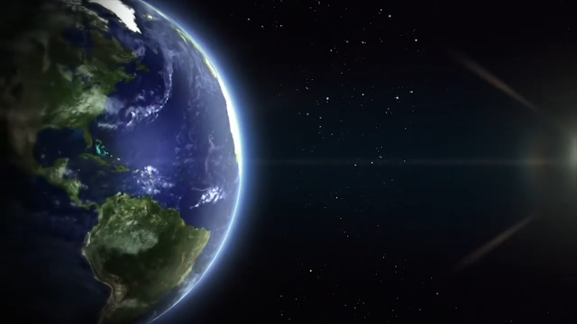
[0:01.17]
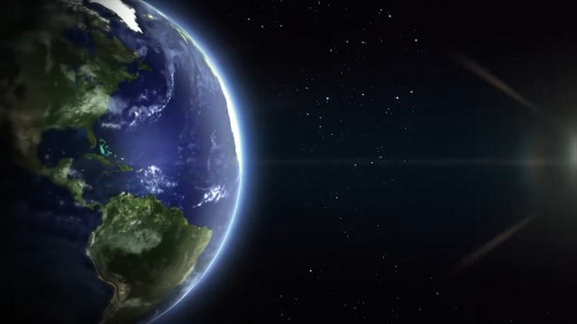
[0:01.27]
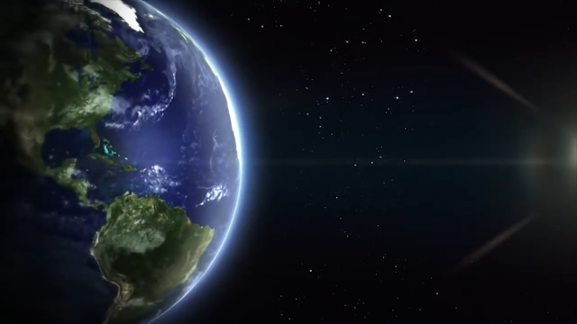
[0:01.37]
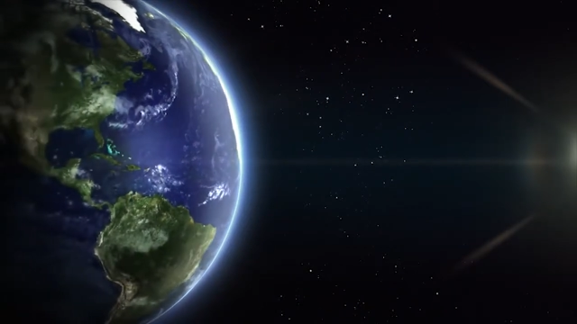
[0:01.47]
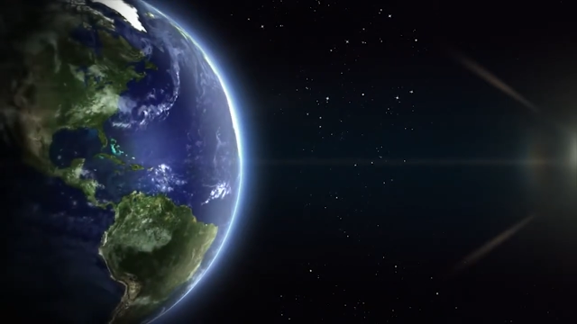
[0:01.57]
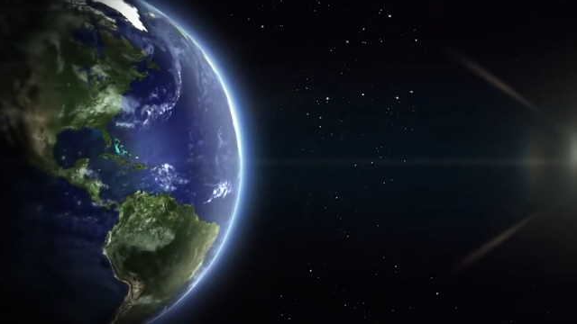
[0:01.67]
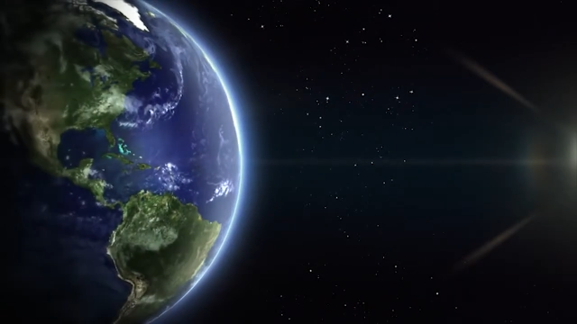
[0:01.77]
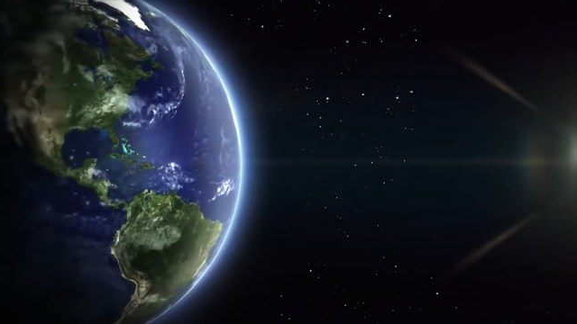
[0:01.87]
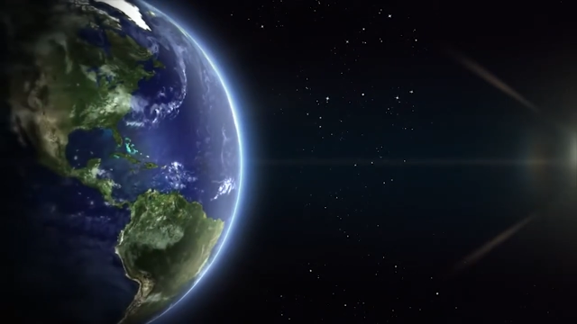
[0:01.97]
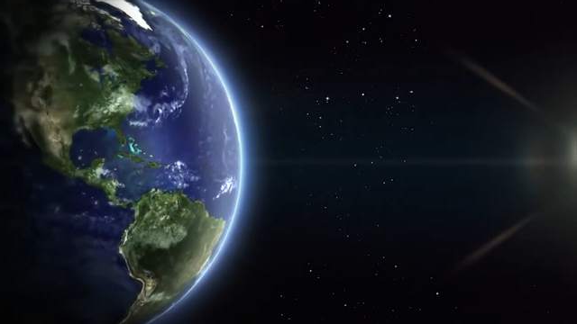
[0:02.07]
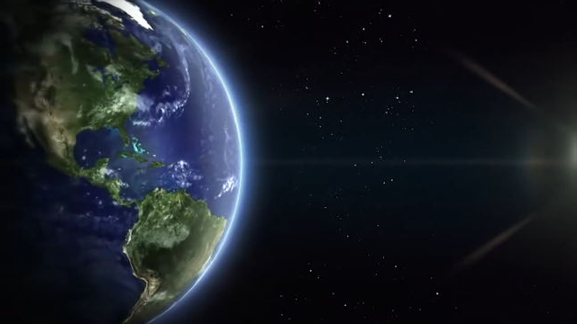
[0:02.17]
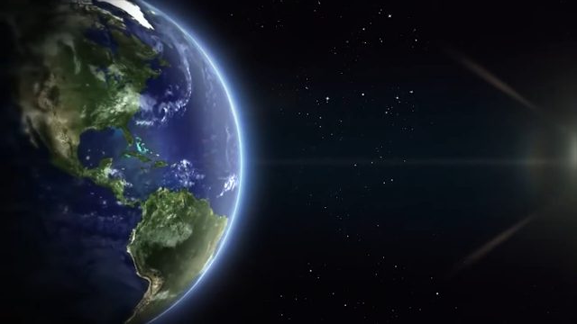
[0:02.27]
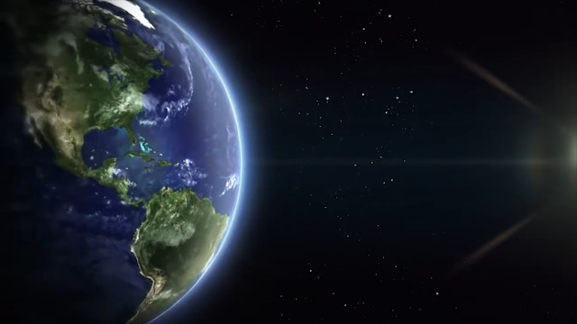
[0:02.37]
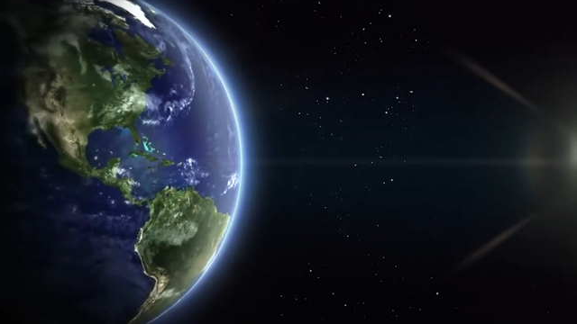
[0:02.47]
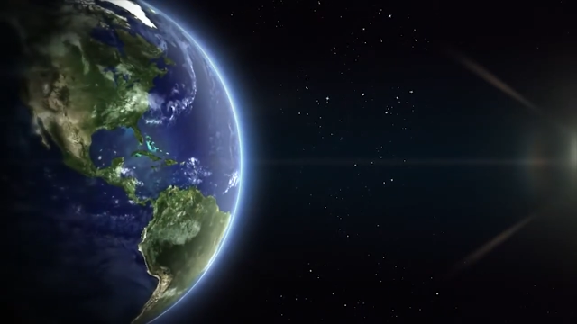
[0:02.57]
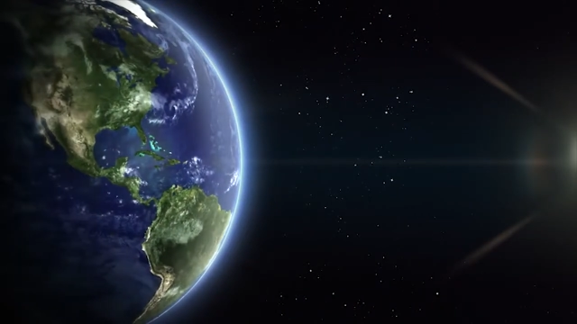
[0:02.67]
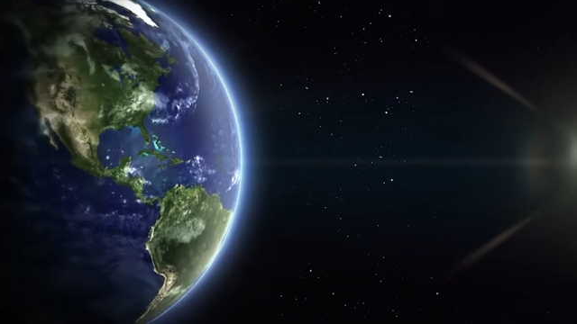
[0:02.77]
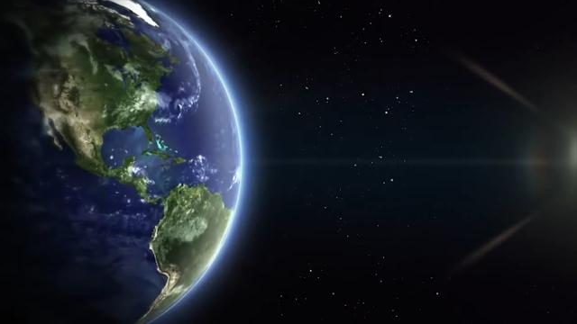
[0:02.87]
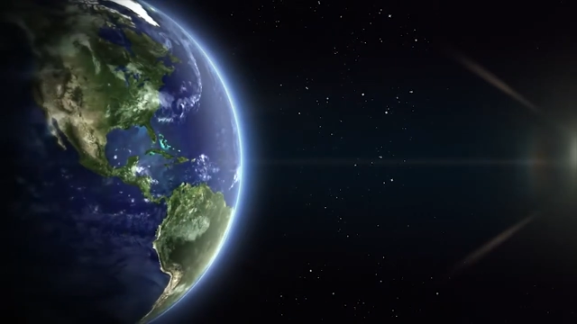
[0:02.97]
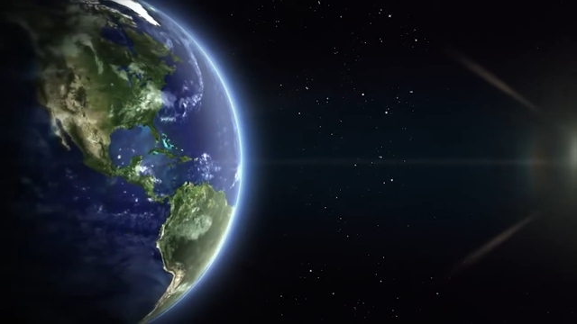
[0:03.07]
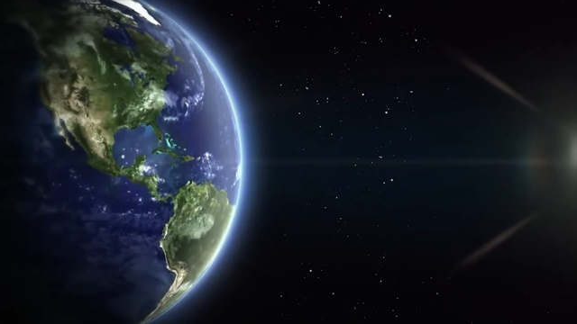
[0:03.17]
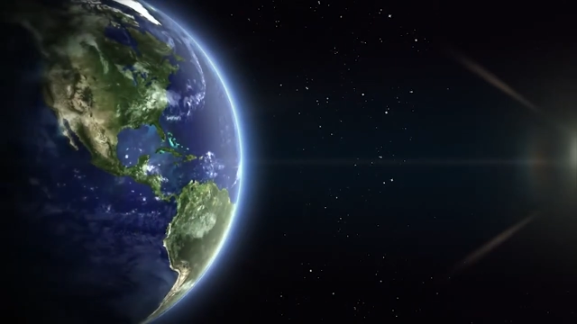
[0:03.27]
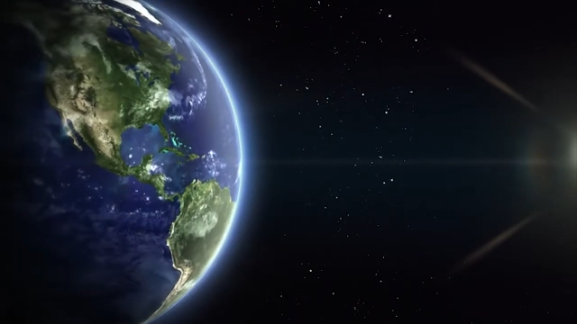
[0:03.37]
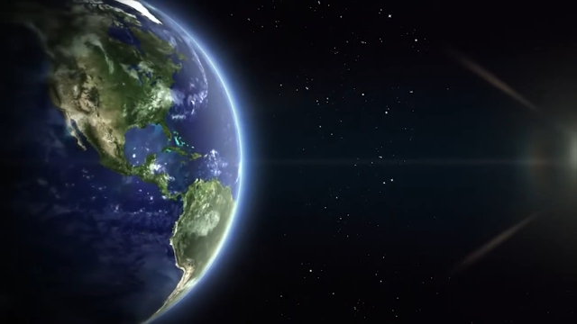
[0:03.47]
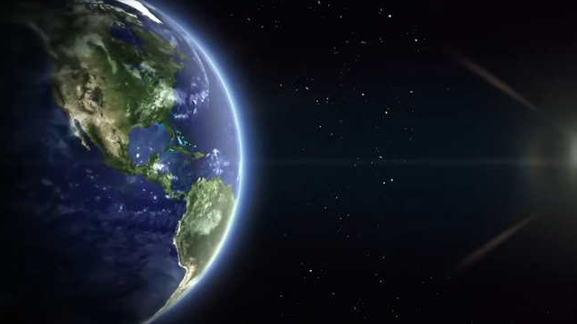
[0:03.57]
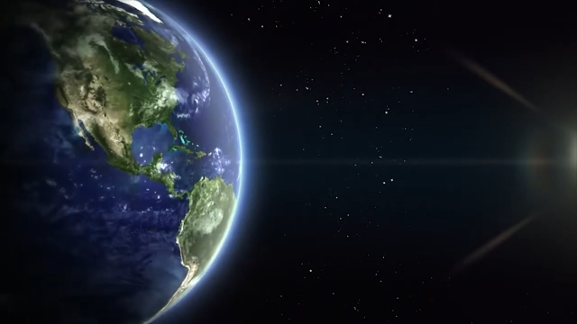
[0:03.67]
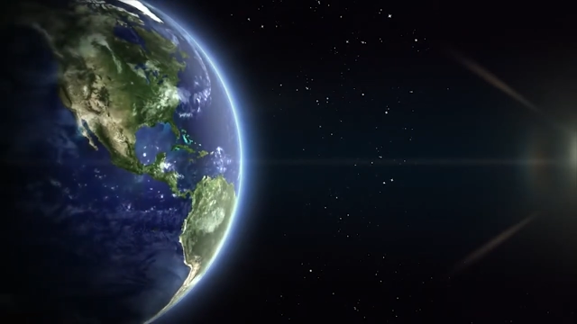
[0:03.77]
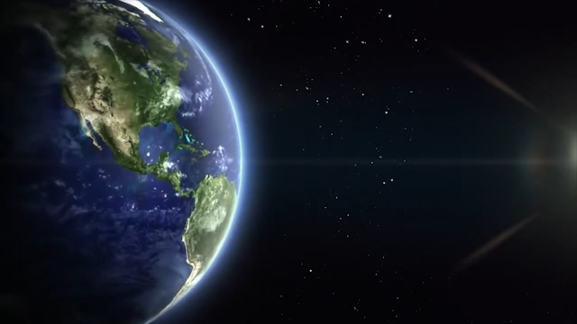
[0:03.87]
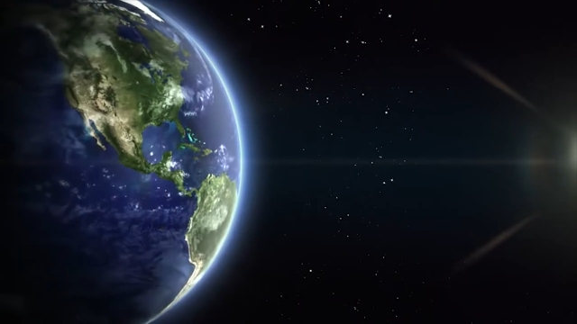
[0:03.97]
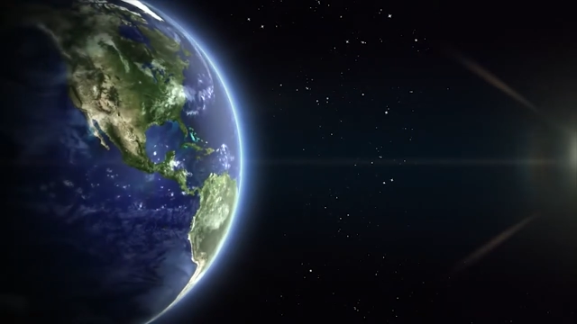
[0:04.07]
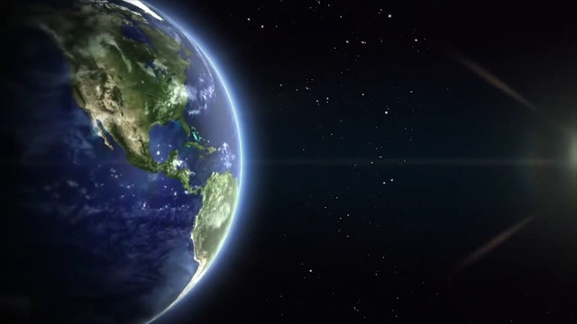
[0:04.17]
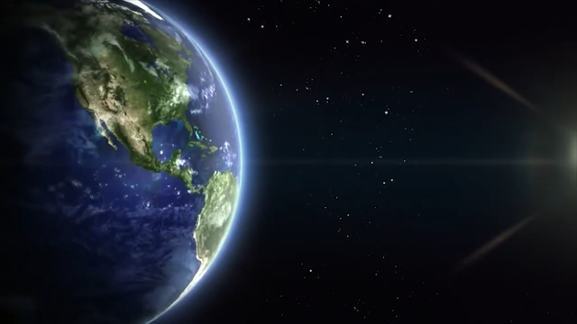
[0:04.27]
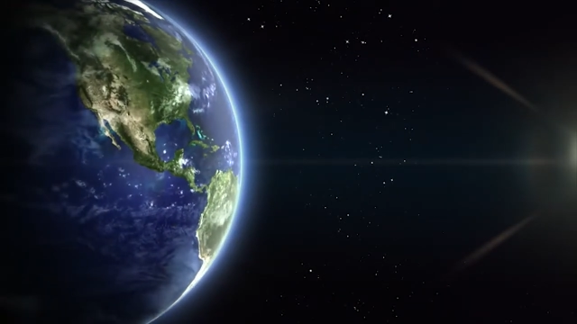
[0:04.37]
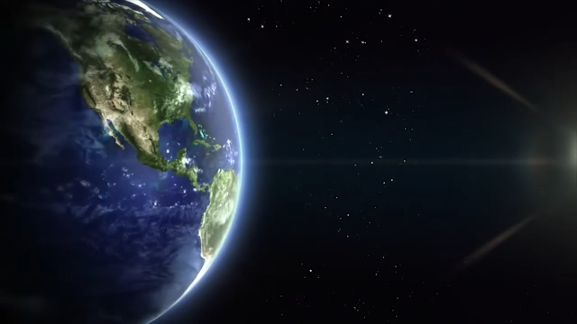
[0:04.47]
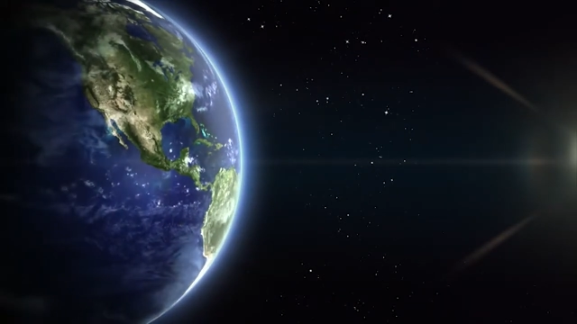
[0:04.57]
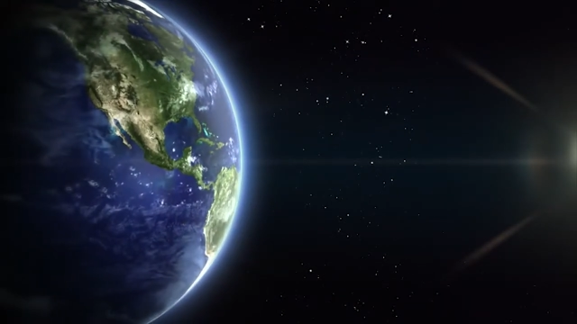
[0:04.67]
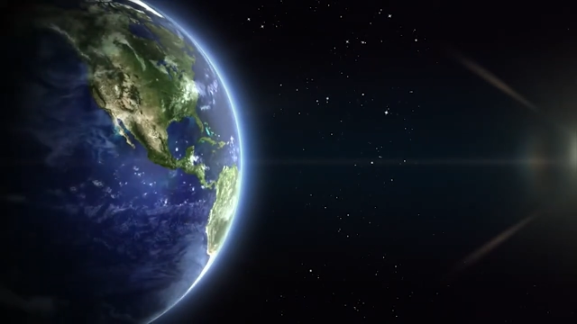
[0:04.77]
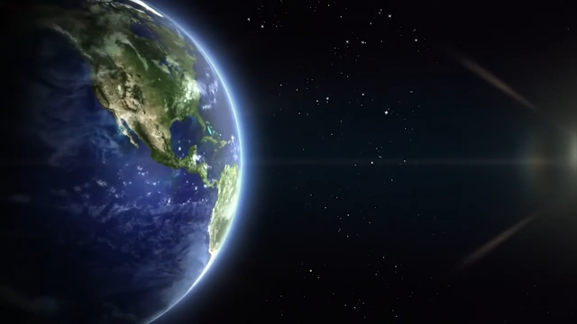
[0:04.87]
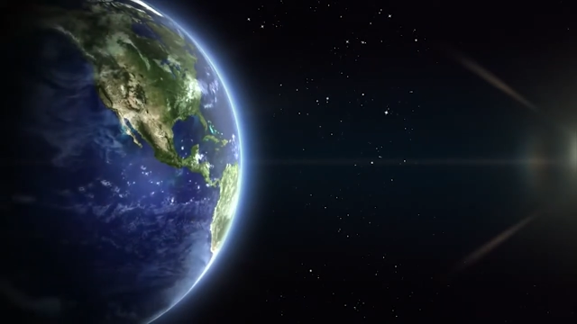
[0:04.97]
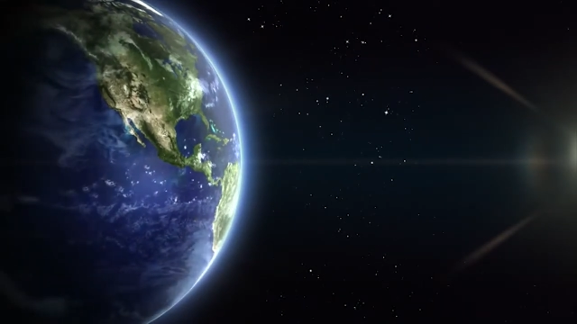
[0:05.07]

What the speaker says: No face is visible, so there are no lips to read.